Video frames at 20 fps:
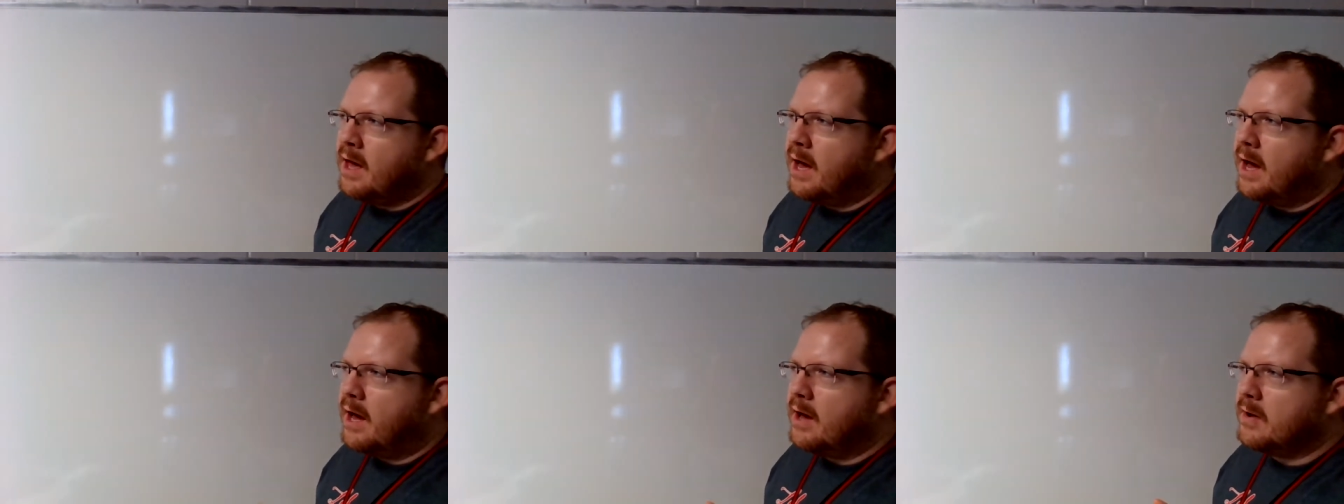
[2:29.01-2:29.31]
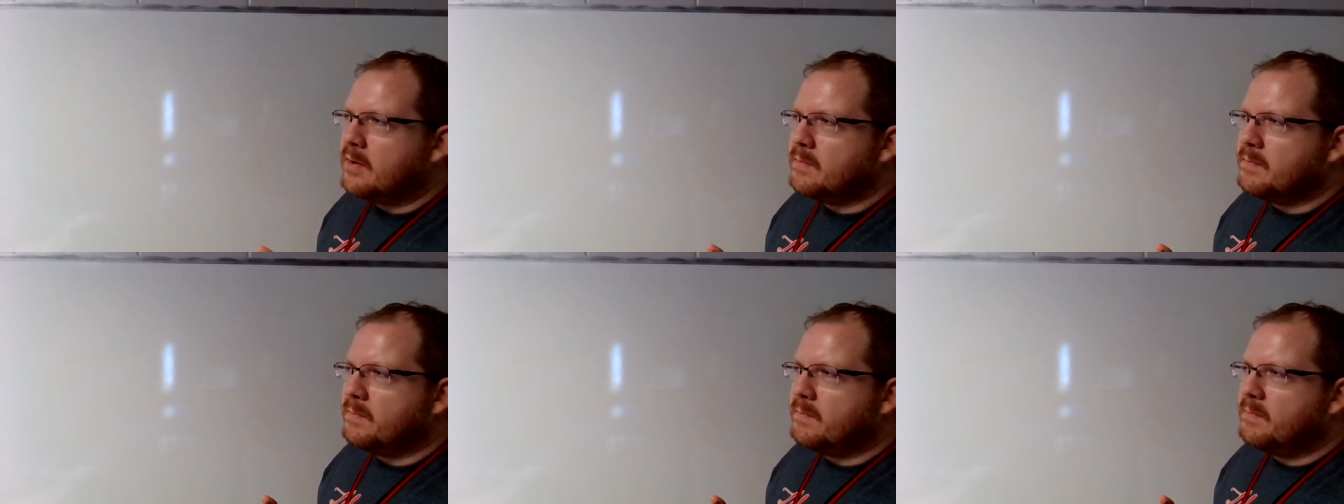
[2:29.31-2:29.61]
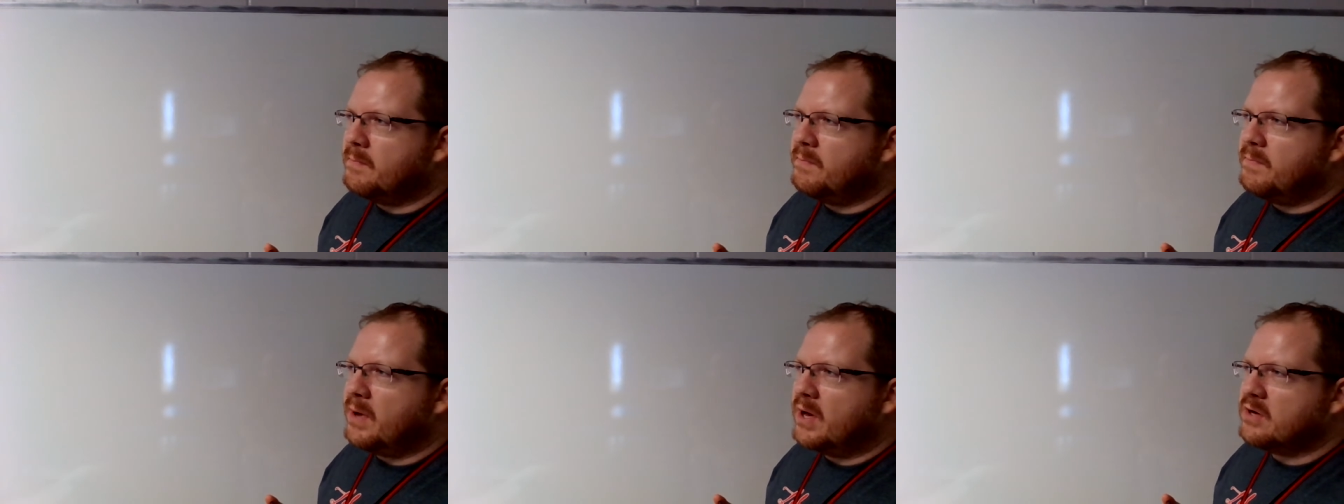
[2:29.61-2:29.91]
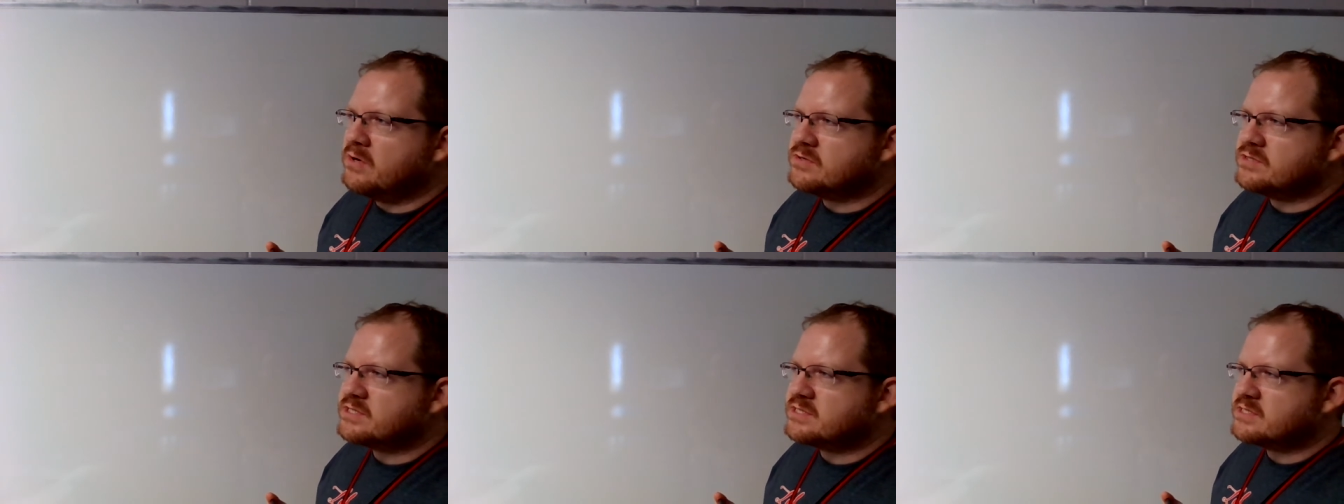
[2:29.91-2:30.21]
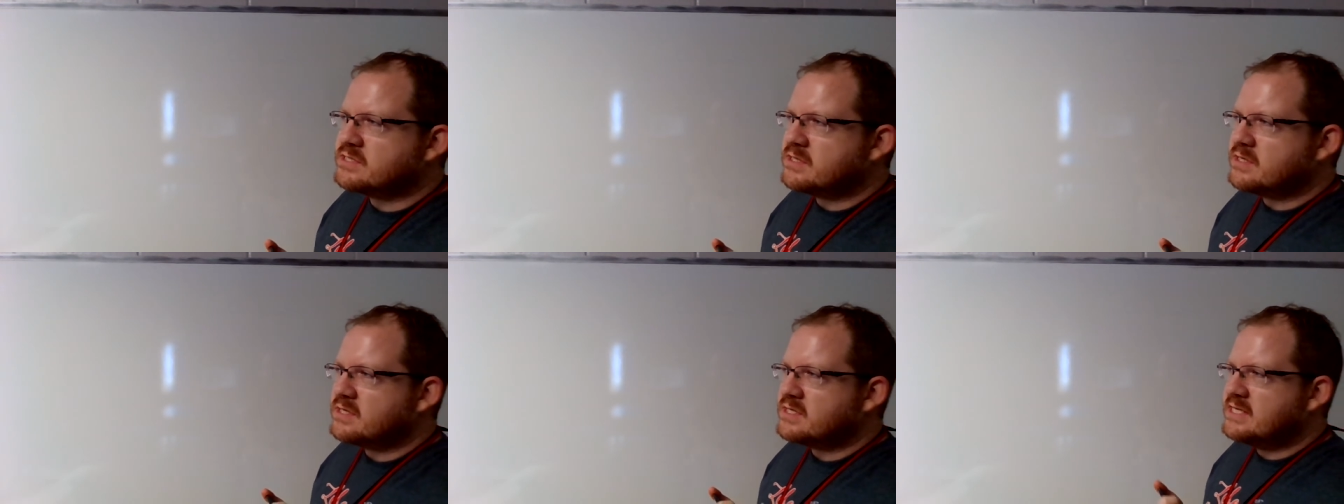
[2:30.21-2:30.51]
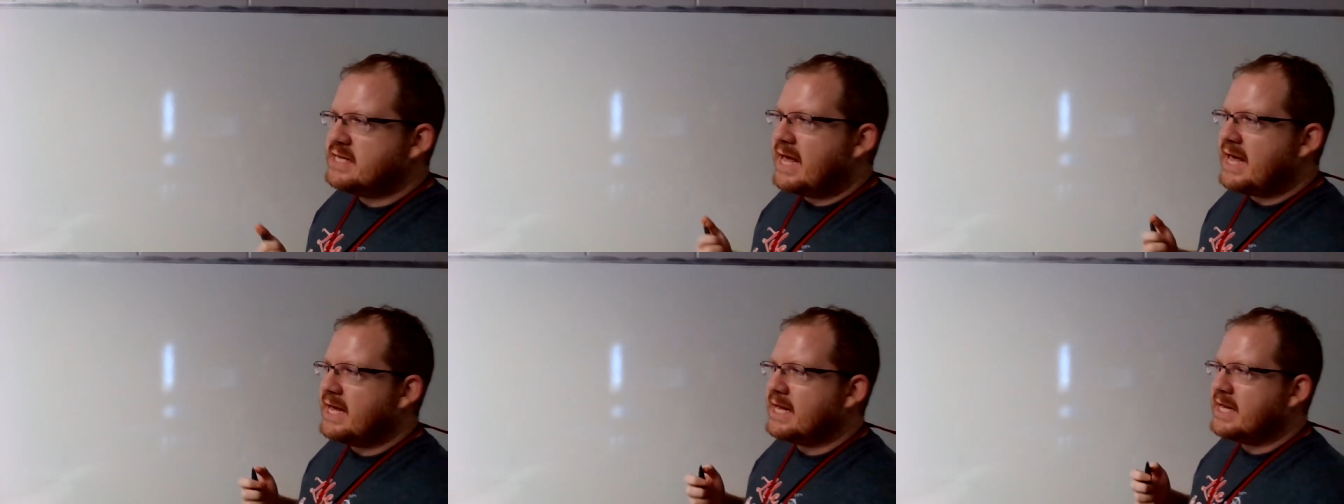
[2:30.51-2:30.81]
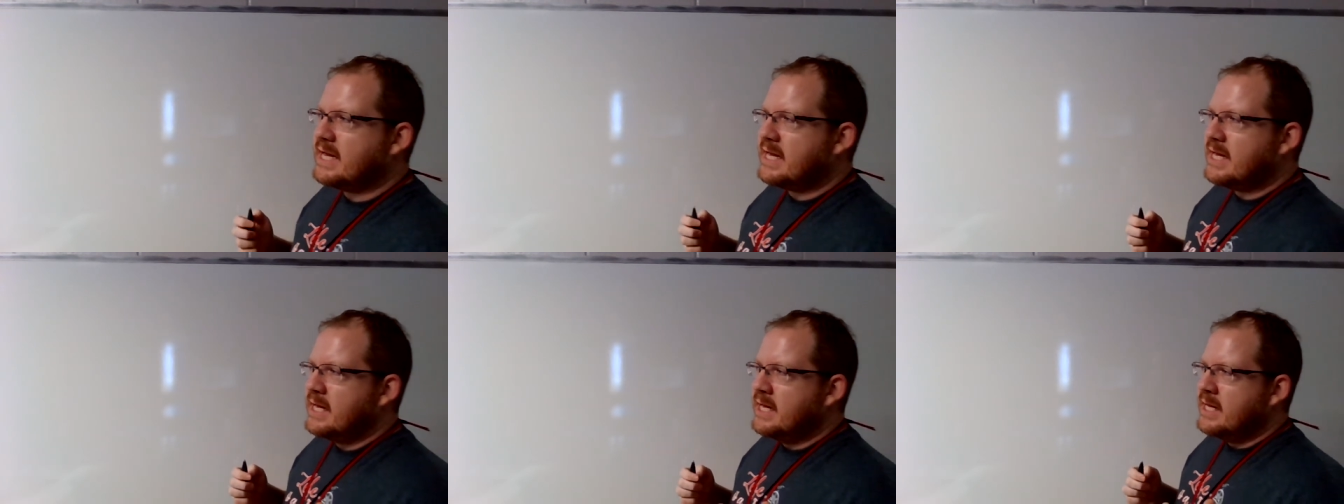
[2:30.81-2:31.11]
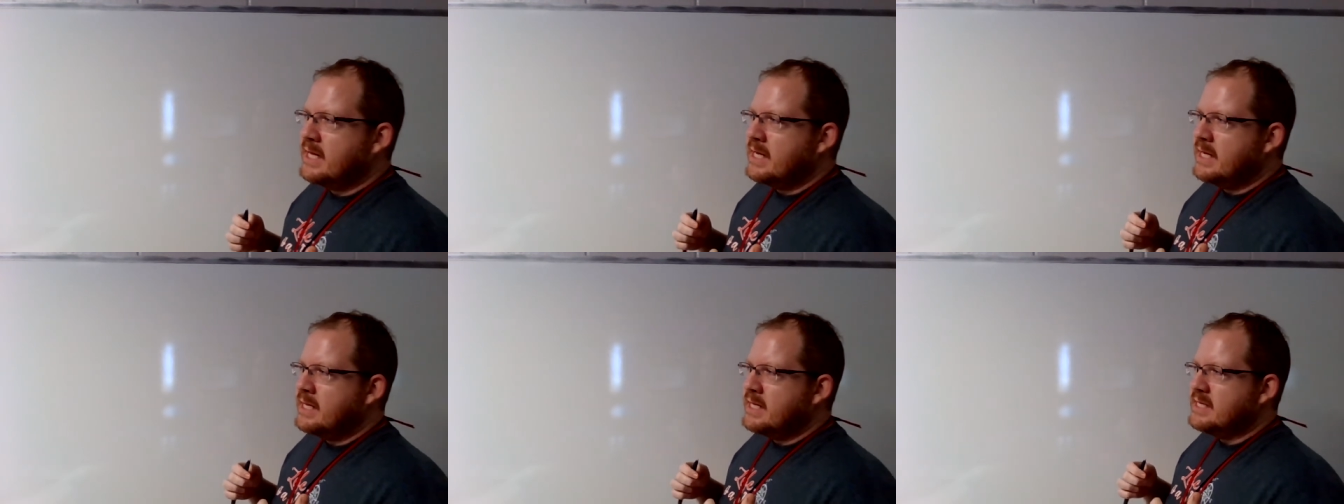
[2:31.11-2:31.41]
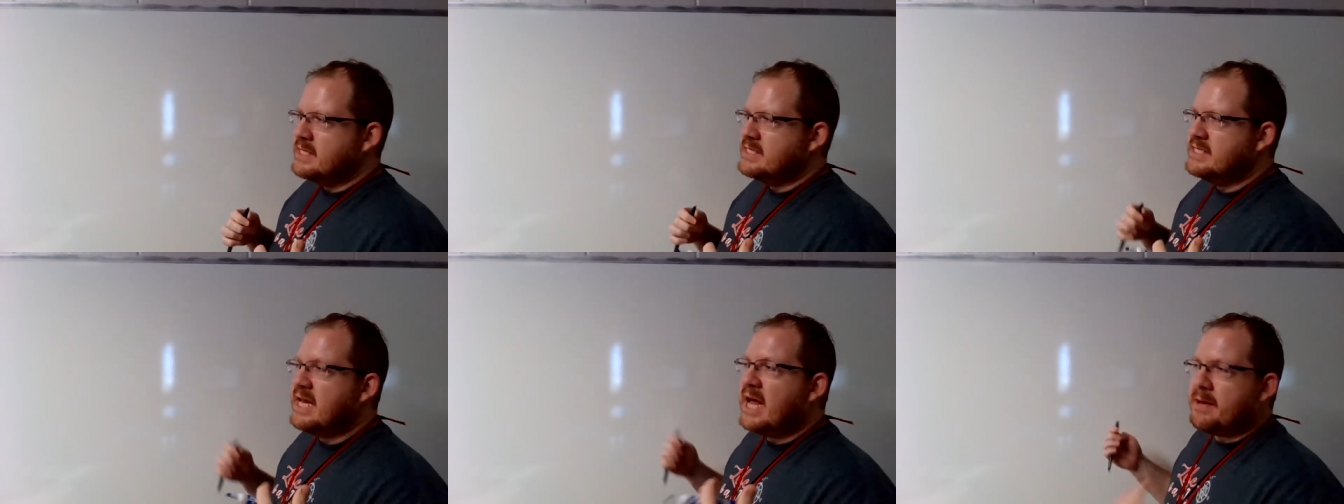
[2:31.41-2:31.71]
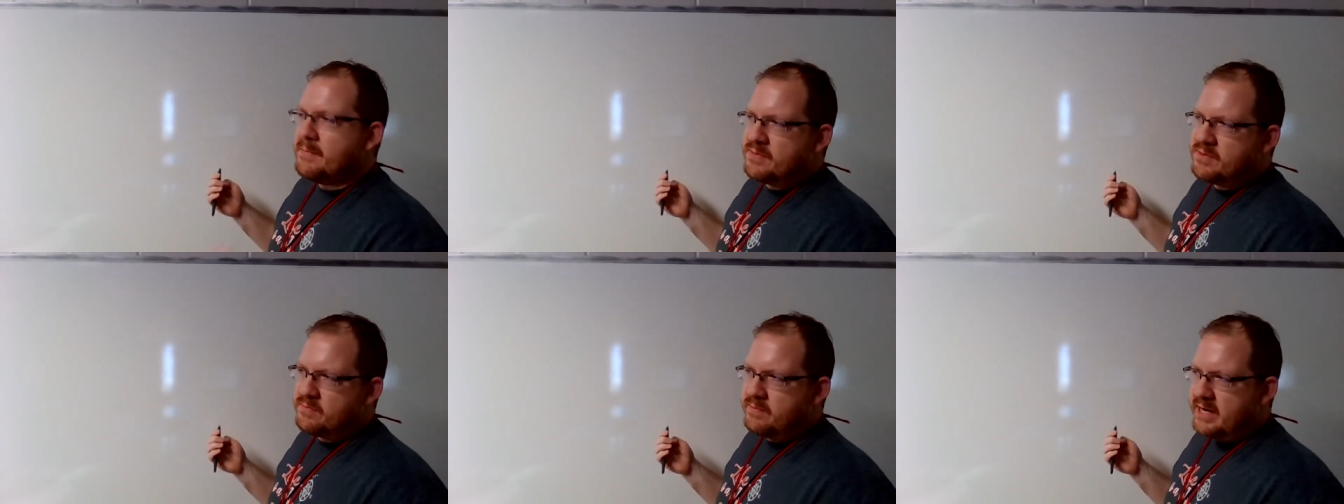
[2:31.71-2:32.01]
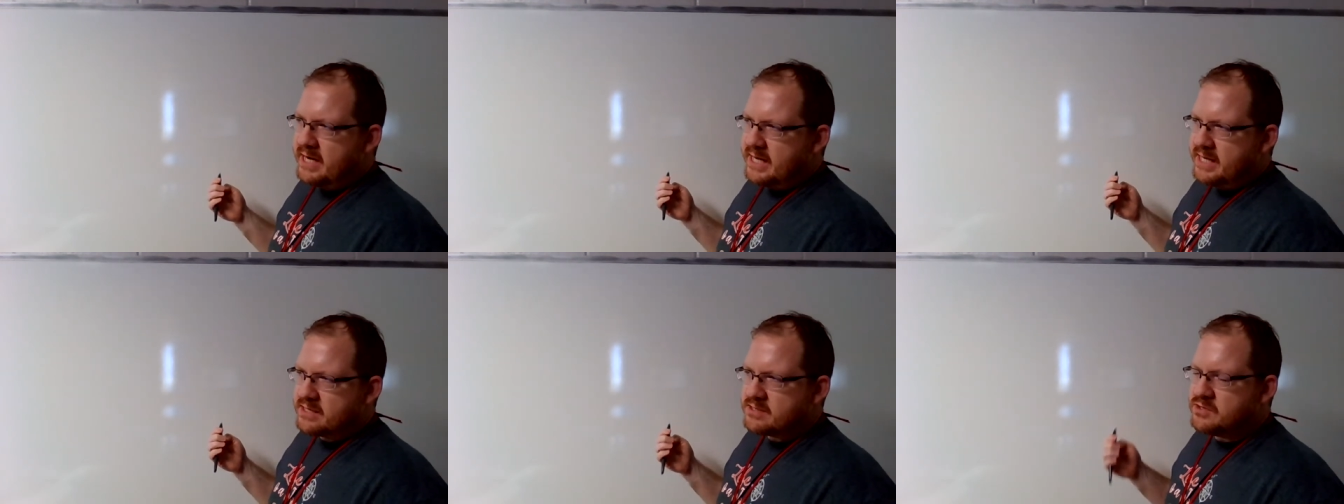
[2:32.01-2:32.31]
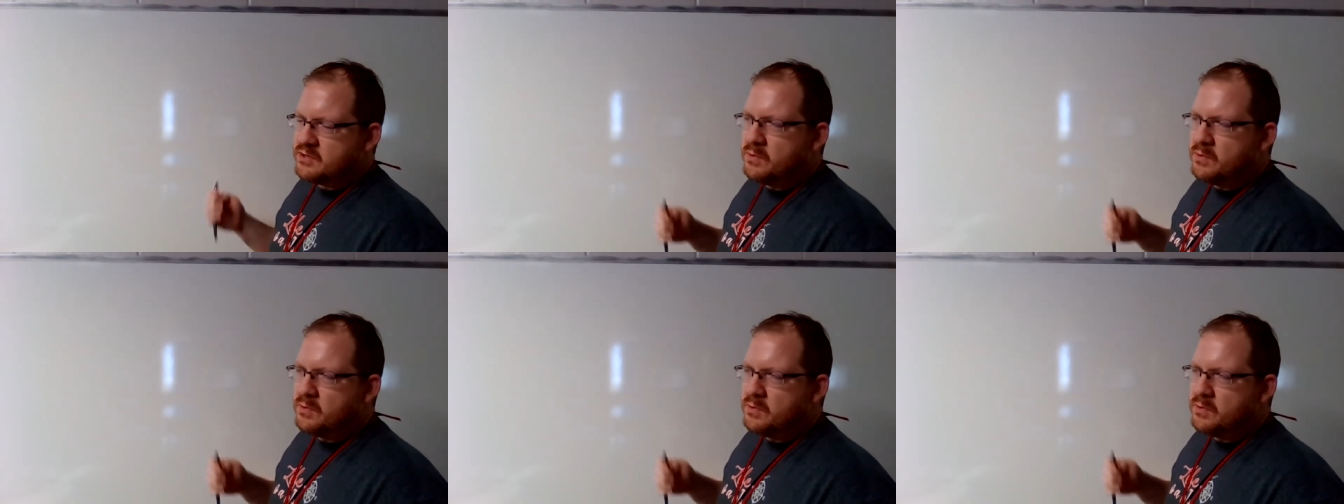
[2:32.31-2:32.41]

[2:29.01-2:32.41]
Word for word: um, boats take depth readings.